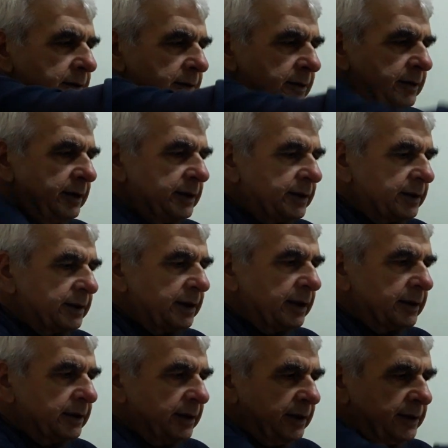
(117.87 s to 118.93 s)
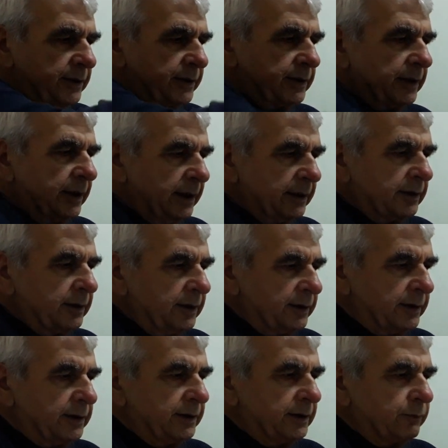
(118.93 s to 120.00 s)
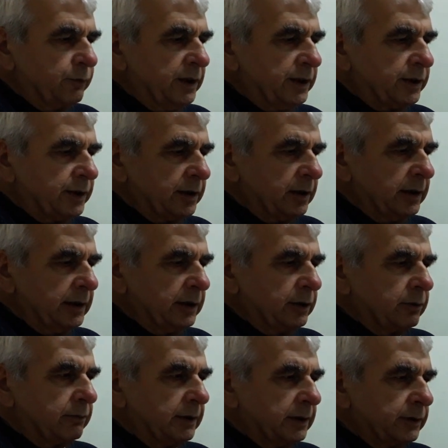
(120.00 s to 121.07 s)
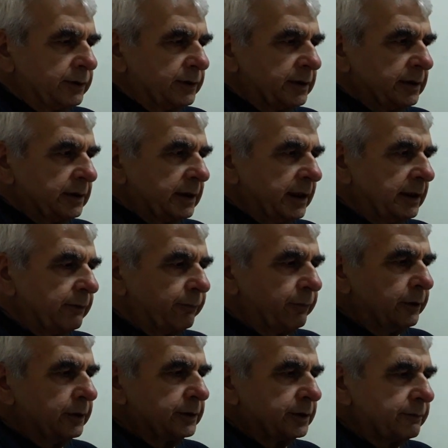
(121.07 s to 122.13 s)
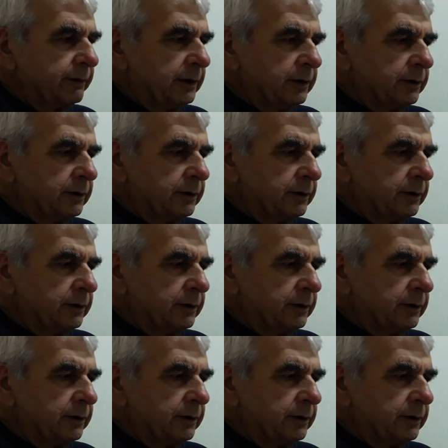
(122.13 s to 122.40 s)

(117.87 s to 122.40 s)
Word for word: This, this side, this is vç, linear velocity, and first,